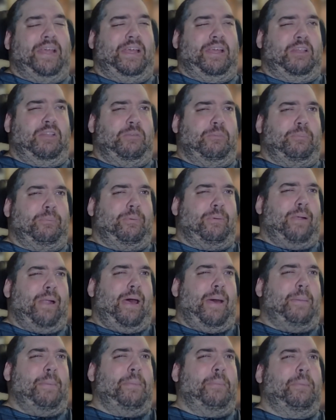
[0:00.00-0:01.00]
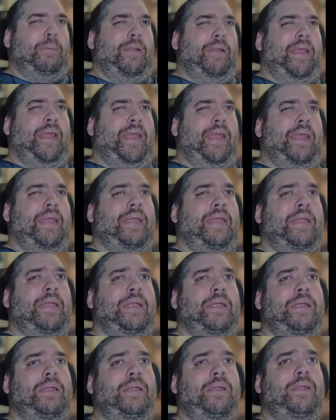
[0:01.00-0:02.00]
it's probably
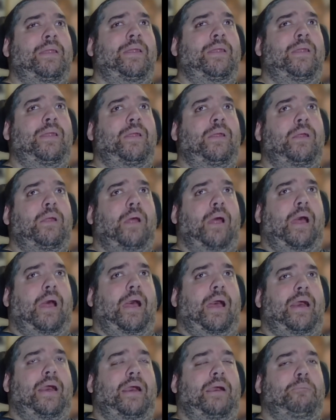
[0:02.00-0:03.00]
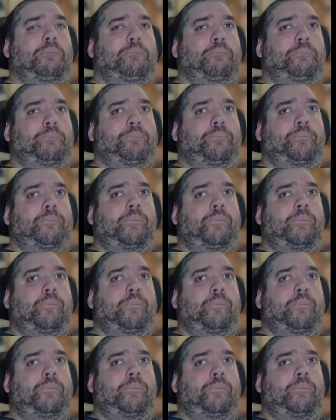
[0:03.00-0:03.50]
um